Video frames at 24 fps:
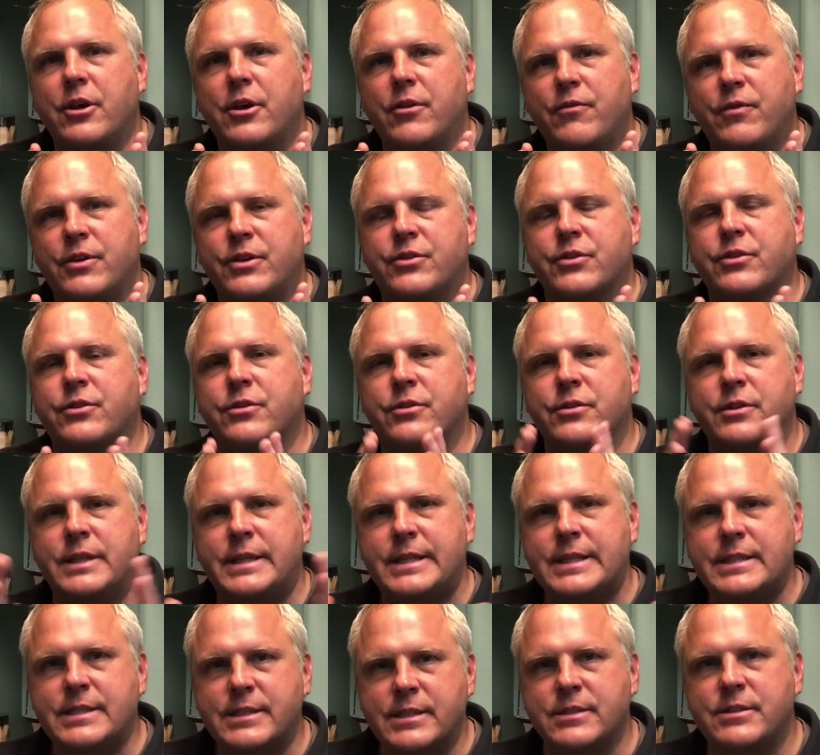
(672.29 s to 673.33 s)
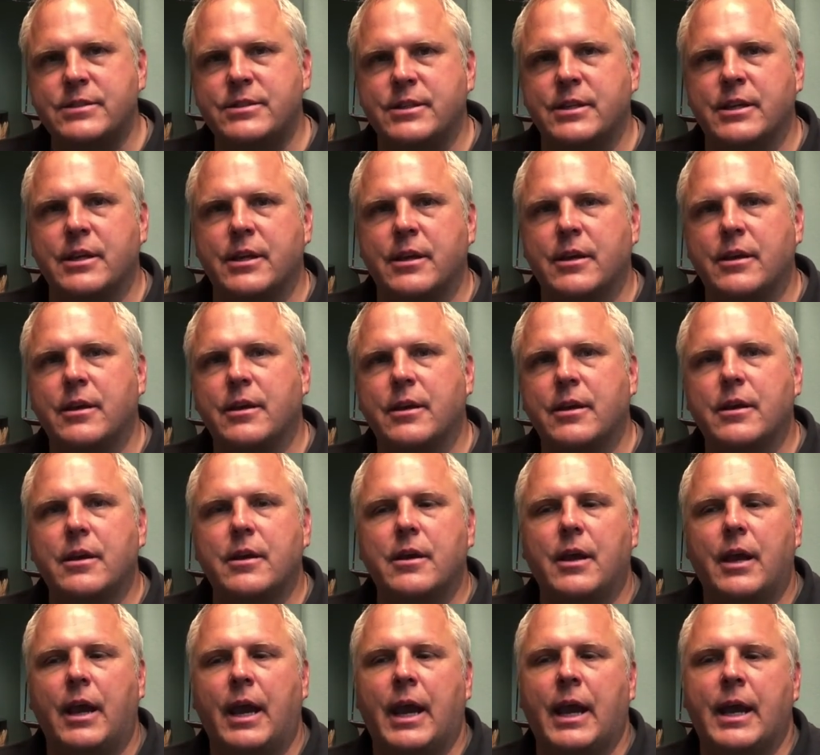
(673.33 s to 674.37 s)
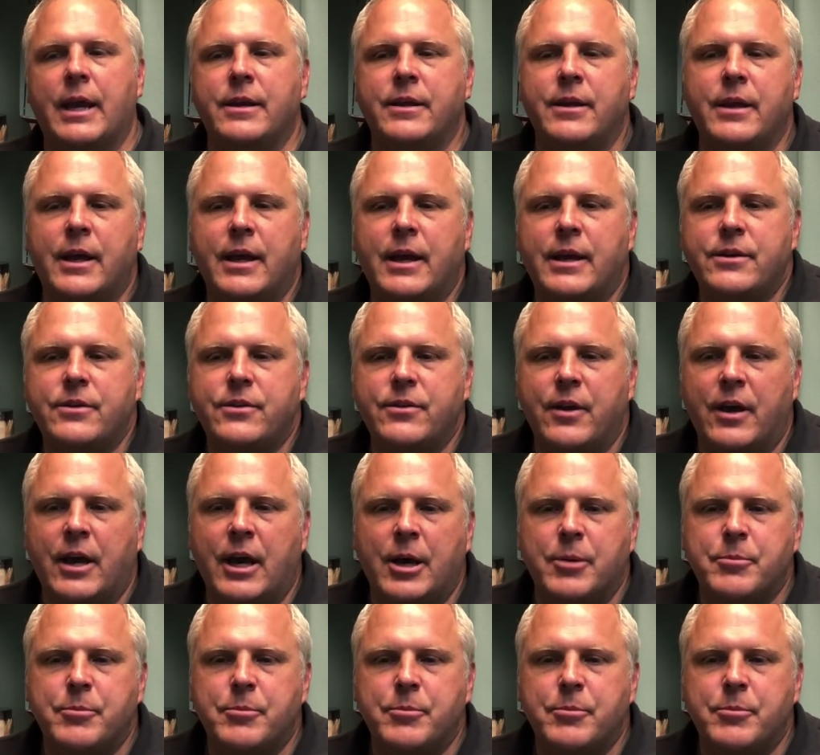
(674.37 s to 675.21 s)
physical distancing and yet